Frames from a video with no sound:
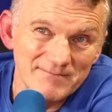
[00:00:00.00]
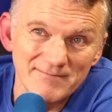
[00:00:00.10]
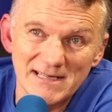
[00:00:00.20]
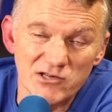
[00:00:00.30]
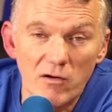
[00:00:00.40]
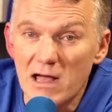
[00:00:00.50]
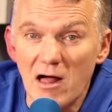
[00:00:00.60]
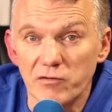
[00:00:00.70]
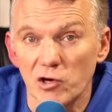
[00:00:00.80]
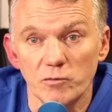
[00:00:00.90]
It's not
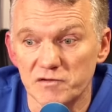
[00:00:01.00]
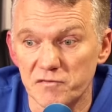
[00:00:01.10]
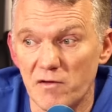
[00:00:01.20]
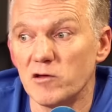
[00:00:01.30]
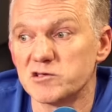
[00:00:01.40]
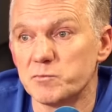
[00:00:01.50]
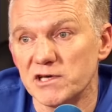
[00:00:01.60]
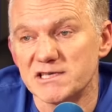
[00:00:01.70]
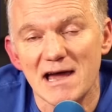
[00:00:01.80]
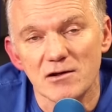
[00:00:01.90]
Calvert-Lewin's fault, but
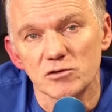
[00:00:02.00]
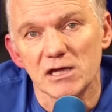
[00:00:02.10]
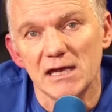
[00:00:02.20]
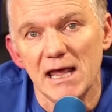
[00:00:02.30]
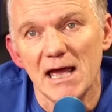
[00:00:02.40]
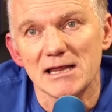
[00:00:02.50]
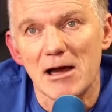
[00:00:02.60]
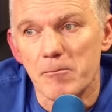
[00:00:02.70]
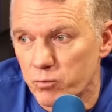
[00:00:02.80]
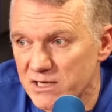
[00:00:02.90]
he's that good in the air
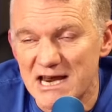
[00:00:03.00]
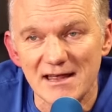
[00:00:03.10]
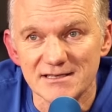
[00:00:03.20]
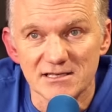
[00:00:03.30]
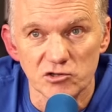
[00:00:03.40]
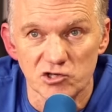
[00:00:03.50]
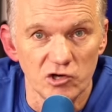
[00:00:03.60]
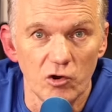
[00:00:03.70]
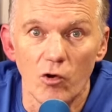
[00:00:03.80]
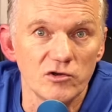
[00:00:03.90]
that we tend to just
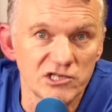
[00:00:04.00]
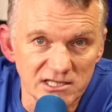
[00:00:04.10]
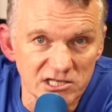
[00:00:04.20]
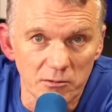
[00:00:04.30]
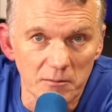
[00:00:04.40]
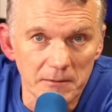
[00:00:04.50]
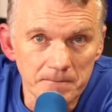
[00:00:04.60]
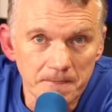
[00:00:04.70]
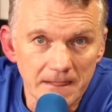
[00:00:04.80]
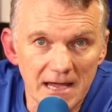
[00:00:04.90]
launch it to him
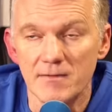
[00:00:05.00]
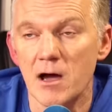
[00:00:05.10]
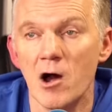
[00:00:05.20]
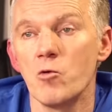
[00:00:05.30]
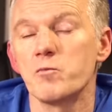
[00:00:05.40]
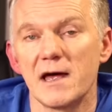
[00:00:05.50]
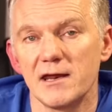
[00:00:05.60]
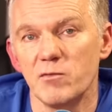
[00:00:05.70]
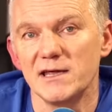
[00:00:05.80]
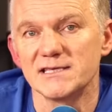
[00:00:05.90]
in the hope that
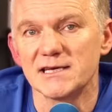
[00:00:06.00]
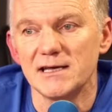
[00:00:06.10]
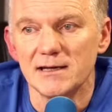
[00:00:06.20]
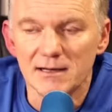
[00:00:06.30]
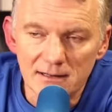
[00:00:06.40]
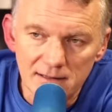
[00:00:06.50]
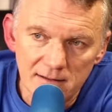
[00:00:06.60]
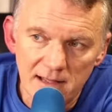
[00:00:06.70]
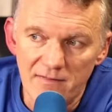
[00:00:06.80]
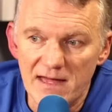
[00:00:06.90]
he wins it.
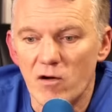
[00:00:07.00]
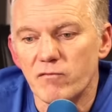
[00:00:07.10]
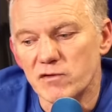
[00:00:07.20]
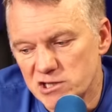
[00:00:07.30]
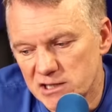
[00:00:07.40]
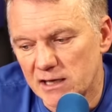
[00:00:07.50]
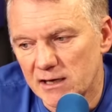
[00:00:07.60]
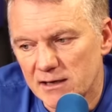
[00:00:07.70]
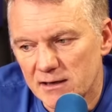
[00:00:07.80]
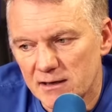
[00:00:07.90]
And then obviously
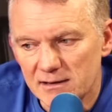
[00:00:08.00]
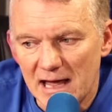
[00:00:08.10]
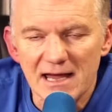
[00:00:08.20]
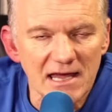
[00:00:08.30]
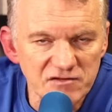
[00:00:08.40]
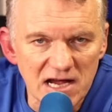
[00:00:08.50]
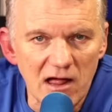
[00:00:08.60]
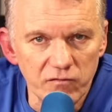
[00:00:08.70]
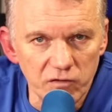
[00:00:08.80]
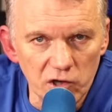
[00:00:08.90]
that gives
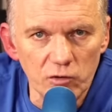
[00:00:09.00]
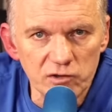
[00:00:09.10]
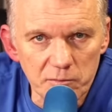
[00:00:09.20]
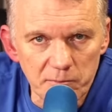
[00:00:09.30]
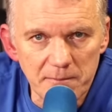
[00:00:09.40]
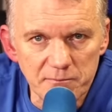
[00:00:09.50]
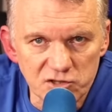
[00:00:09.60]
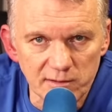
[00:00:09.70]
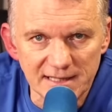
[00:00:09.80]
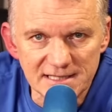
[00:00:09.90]
Calvert-Lewin the bit
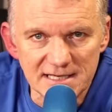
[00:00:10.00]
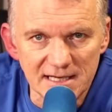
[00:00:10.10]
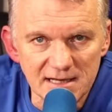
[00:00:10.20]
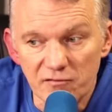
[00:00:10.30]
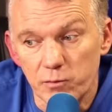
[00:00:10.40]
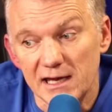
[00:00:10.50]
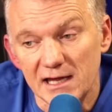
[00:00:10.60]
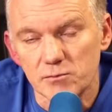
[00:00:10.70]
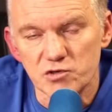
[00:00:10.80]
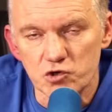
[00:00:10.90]
between his teeth if we
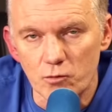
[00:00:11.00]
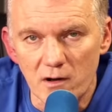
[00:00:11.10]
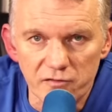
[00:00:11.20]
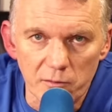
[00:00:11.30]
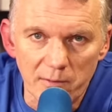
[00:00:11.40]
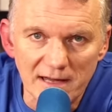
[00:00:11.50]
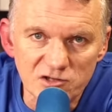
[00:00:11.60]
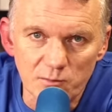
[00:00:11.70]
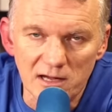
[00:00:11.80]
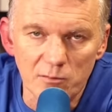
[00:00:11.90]
need him to come off the
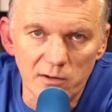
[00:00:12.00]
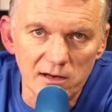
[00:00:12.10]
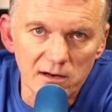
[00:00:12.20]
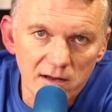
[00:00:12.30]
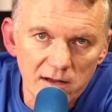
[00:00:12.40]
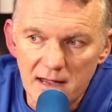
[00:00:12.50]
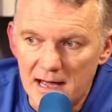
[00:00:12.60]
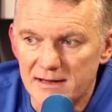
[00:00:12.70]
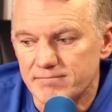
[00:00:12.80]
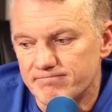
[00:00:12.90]
bench maybe and,
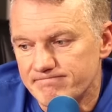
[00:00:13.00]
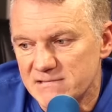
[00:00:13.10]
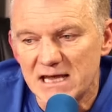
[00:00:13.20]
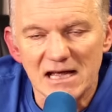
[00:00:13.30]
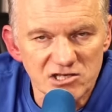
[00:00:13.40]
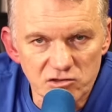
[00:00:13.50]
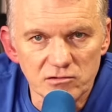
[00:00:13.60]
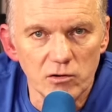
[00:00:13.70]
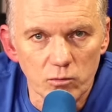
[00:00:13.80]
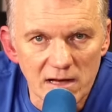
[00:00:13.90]
and gets,
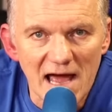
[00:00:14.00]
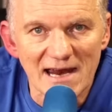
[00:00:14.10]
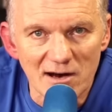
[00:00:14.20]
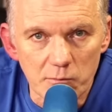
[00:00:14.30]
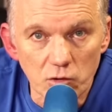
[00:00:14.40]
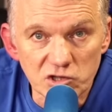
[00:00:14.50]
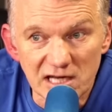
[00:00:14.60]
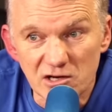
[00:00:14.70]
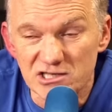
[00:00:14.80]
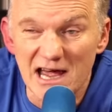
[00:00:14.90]
you know, get in amongst
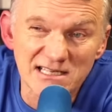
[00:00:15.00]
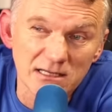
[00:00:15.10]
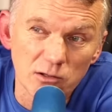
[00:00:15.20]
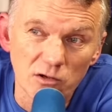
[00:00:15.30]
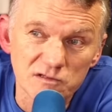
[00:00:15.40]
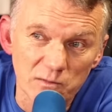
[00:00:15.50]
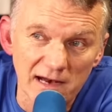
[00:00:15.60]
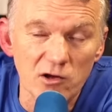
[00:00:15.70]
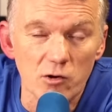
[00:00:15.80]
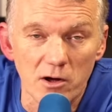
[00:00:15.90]
it. Because I actually thought
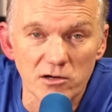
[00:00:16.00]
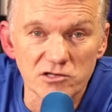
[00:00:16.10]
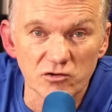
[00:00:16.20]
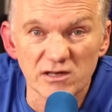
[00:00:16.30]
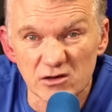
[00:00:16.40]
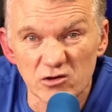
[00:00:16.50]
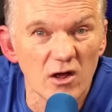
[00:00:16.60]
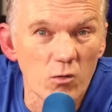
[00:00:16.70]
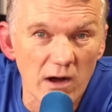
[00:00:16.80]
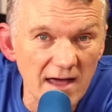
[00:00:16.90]
when he come on on Sunday, he did
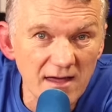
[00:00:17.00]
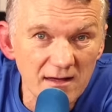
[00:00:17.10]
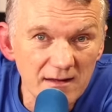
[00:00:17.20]
okay.